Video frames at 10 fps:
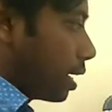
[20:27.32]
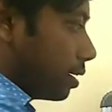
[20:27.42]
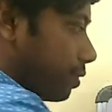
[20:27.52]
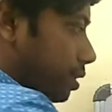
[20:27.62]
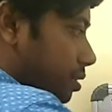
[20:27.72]

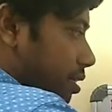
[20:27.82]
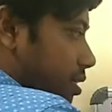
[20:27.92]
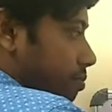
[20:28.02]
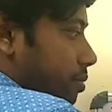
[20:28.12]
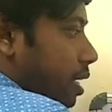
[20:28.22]
if it is
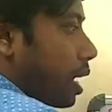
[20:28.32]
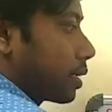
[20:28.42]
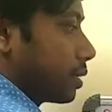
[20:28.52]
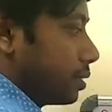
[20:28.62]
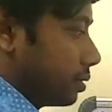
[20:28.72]
a
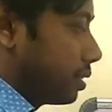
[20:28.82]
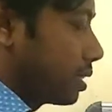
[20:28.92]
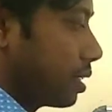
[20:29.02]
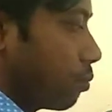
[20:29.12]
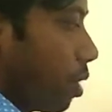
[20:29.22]
duct,
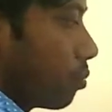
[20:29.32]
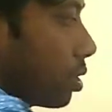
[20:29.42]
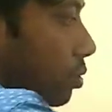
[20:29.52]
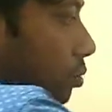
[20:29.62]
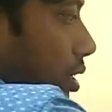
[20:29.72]
section
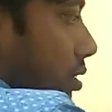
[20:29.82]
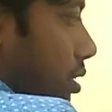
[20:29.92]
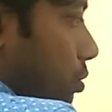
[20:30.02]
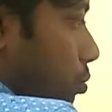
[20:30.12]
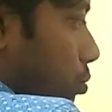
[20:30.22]
1 to
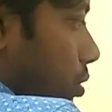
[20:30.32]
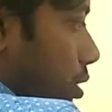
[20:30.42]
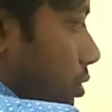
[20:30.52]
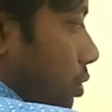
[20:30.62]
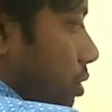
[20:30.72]
section 2
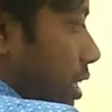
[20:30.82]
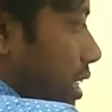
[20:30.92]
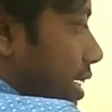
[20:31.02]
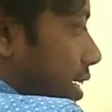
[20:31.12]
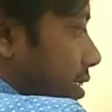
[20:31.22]
is your
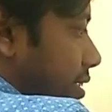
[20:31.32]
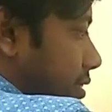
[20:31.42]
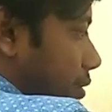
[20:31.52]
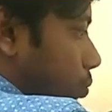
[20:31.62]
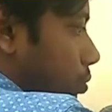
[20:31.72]
inlet and
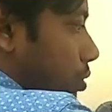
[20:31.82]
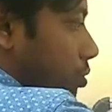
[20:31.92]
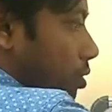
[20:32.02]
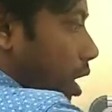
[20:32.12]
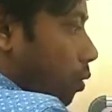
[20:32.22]
section 2 is
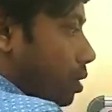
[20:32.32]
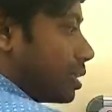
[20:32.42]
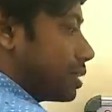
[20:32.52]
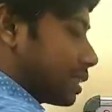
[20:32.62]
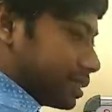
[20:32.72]
your
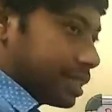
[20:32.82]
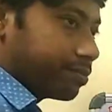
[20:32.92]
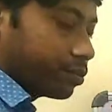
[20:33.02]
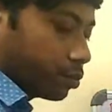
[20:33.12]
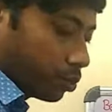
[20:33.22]
outlet
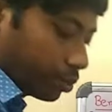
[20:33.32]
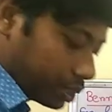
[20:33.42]
section through